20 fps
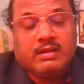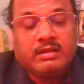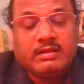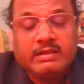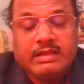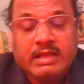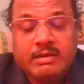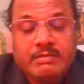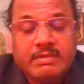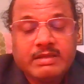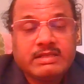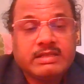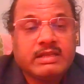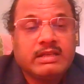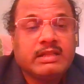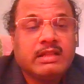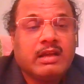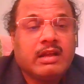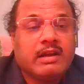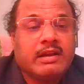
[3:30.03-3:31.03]
then basically
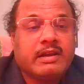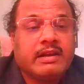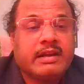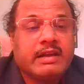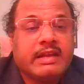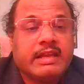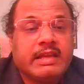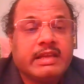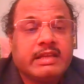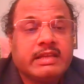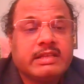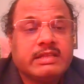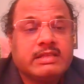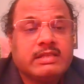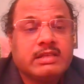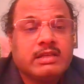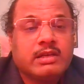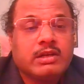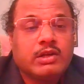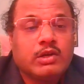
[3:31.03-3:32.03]
the 100 age
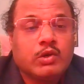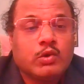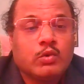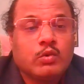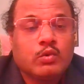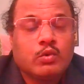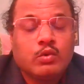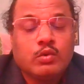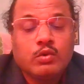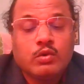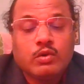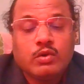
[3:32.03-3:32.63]
to